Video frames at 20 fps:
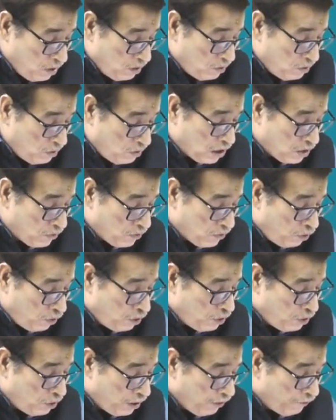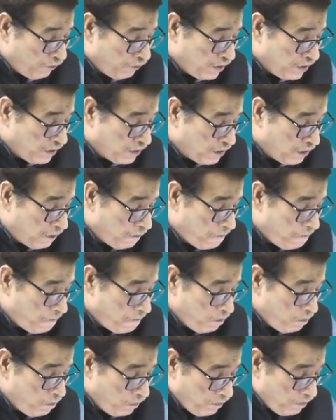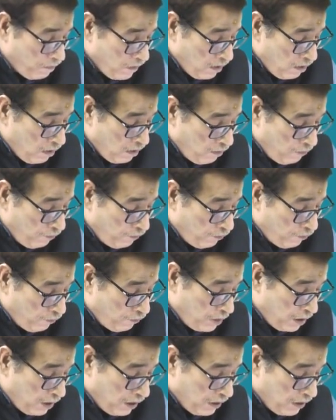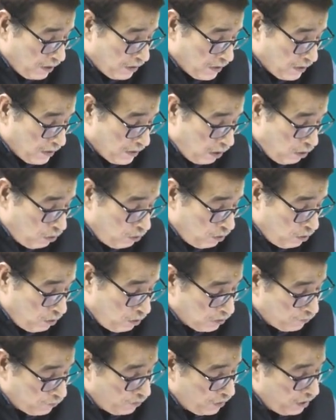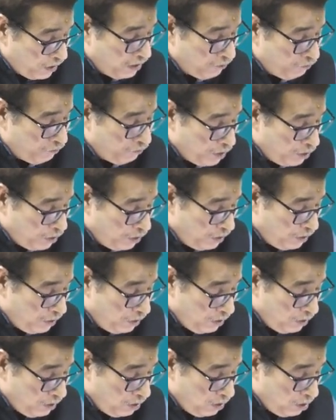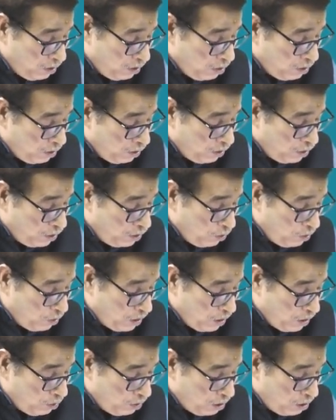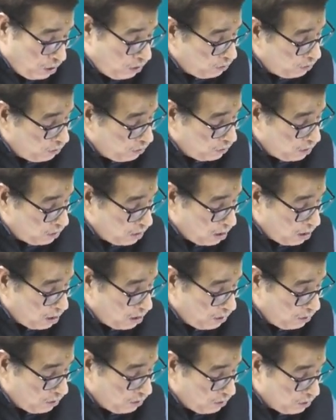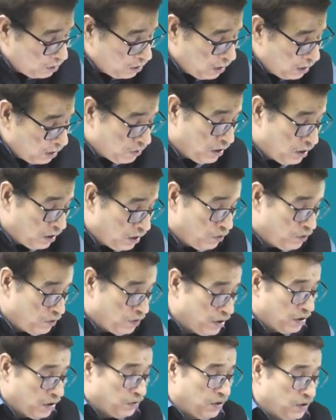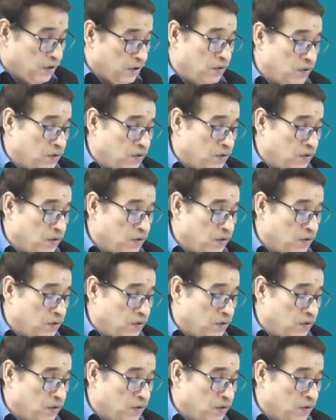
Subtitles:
just for your reference. From debtor's account, this figure we drew out 6060.